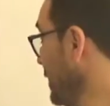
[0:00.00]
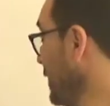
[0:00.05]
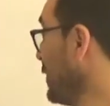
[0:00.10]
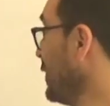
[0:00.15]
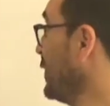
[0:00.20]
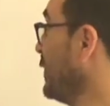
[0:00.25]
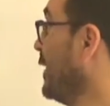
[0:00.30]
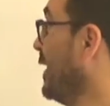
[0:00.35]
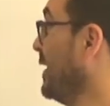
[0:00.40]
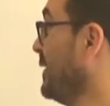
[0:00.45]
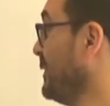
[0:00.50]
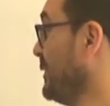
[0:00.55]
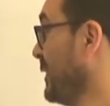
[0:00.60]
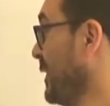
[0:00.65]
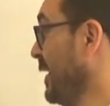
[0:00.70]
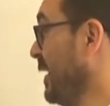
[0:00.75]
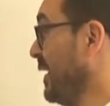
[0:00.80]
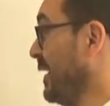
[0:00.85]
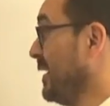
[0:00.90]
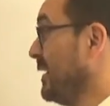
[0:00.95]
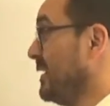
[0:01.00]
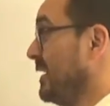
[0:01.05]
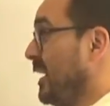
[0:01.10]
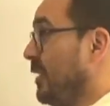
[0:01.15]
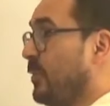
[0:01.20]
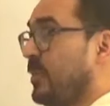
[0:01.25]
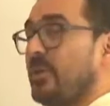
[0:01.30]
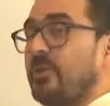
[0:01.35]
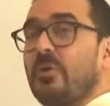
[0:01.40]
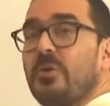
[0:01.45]
All right.
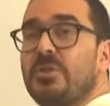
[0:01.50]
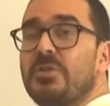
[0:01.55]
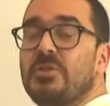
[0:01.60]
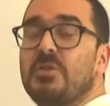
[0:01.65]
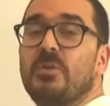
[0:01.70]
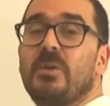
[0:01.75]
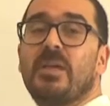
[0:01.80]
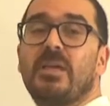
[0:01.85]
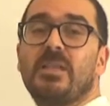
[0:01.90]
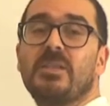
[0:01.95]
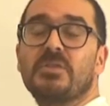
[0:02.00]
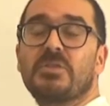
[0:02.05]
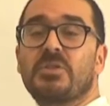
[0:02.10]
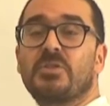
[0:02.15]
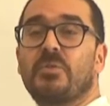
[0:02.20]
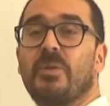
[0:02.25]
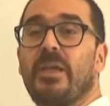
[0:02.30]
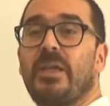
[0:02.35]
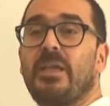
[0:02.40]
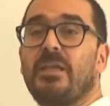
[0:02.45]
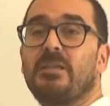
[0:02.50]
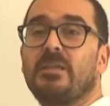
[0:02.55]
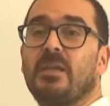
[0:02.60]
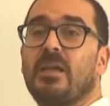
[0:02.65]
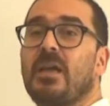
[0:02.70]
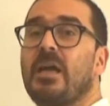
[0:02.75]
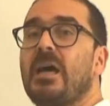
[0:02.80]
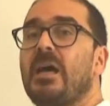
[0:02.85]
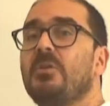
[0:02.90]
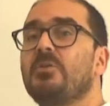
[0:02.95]
Now we're going to illustrate
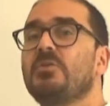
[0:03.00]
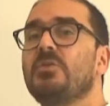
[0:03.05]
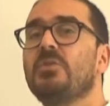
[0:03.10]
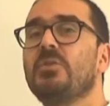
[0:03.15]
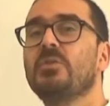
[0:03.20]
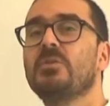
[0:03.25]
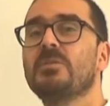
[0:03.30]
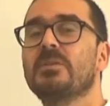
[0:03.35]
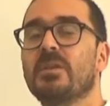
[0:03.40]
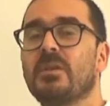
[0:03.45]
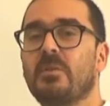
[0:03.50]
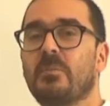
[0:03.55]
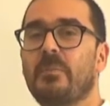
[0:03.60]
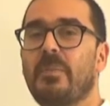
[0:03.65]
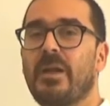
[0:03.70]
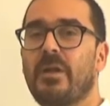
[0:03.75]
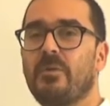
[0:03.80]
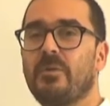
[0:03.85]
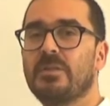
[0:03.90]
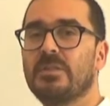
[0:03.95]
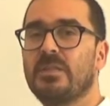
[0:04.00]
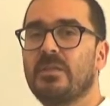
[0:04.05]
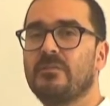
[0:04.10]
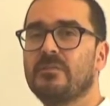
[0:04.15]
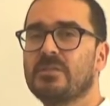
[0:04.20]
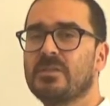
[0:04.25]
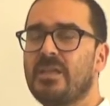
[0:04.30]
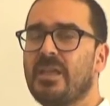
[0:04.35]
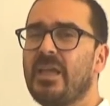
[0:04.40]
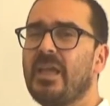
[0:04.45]
how to use the
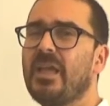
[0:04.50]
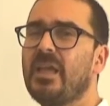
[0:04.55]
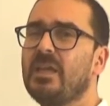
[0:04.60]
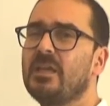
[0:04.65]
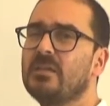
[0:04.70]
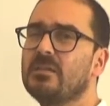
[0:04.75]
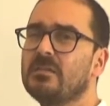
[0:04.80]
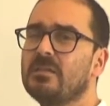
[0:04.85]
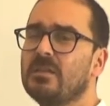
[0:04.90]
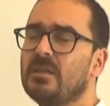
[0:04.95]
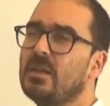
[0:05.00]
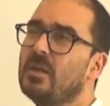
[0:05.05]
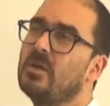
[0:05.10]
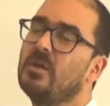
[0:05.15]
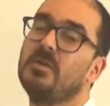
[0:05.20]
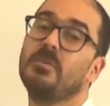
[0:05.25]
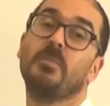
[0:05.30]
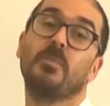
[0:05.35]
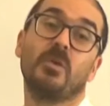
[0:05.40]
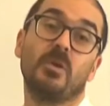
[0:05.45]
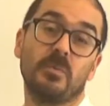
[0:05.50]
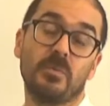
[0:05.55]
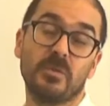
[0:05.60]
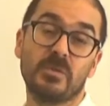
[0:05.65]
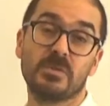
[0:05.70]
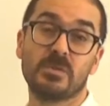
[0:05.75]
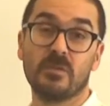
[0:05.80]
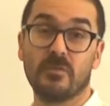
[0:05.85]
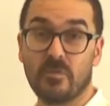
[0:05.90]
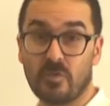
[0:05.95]
comparatives, and on
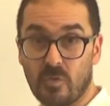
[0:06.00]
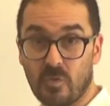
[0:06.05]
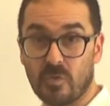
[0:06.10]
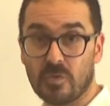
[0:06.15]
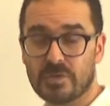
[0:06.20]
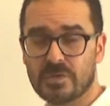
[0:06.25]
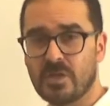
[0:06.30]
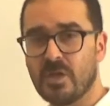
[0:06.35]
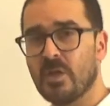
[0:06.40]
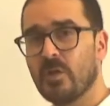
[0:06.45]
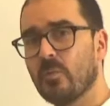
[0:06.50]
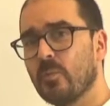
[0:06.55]
purpose, of course,